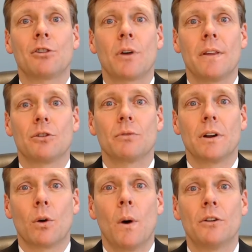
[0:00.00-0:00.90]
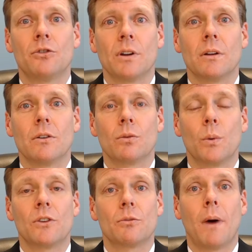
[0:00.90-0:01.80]
answering these written questions,
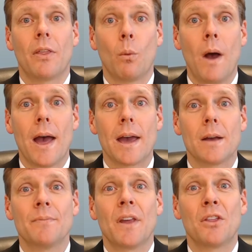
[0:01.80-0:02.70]
which, by the way,